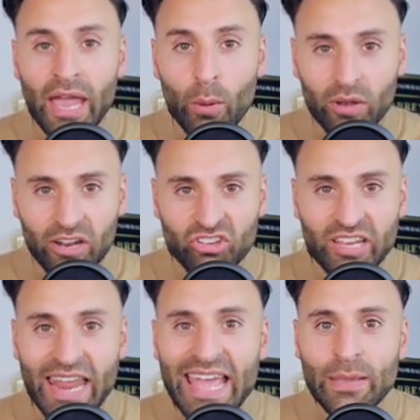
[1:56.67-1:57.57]
and will
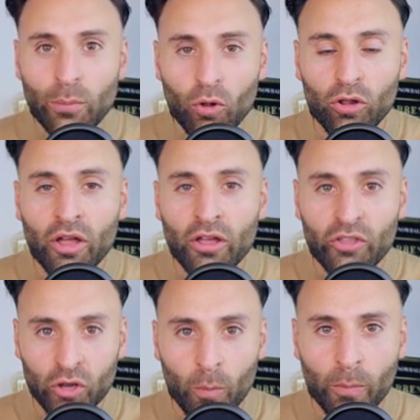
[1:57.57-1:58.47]
actually enable
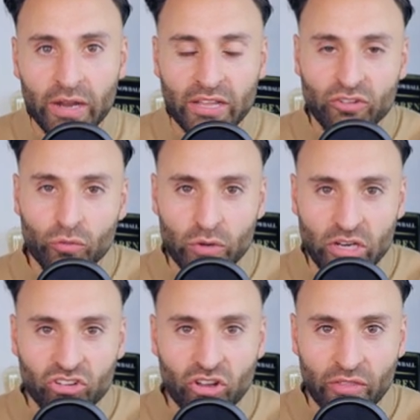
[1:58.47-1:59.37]
the company to
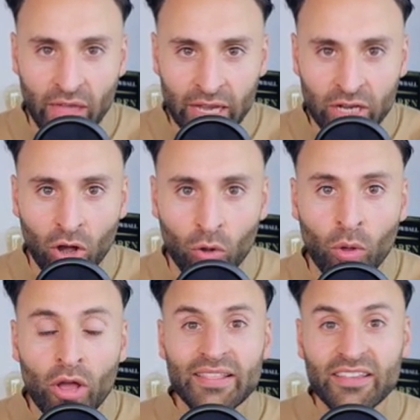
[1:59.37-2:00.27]
reach their goal.